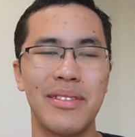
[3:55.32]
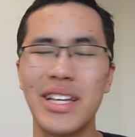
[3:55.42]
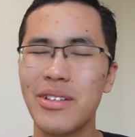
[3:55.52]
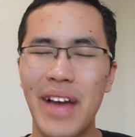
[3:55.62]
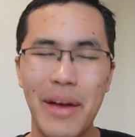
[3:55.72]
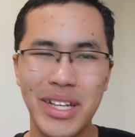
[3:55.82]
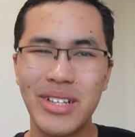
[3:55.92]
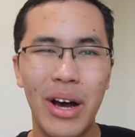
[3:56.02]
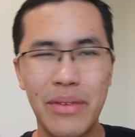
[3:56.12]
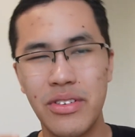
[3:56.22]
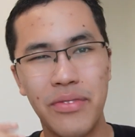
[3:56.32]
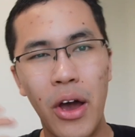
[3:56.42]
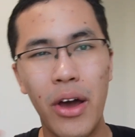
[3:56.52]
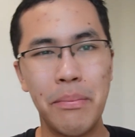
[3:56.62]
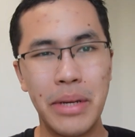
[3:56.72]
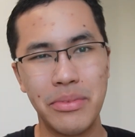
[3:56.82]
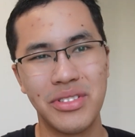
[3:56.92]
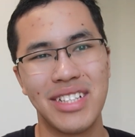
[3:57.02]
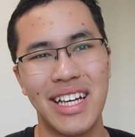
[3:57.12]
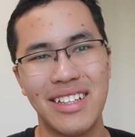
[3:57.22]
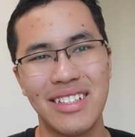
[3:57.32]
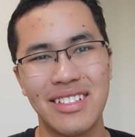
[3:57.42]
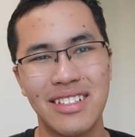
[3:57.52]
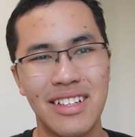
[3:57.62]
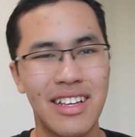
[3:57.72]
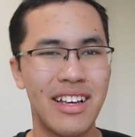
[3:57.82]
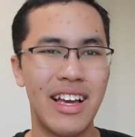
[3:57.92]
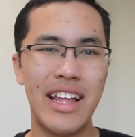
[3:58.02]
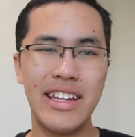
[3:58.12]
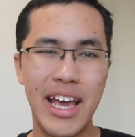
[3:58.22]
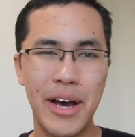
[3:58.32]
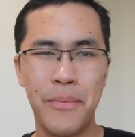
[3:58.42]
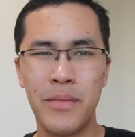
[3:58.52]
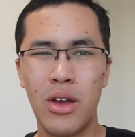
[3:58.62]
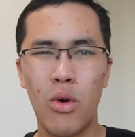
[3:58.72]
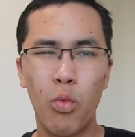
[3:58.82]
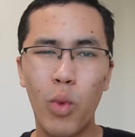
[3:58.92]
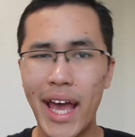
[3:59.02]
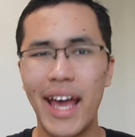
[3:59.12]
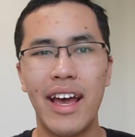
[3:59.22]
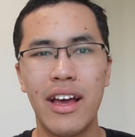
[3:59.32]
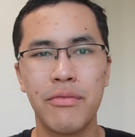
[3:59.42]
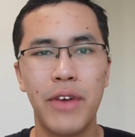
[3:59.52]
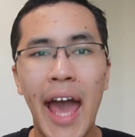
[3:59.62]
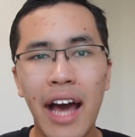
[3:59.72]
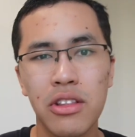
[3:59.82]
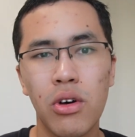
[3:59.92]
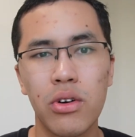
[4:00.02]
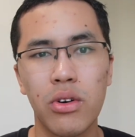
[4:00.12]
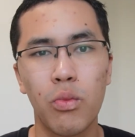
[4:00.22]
Think of how many times you've heard people say this. Now, where? For how long?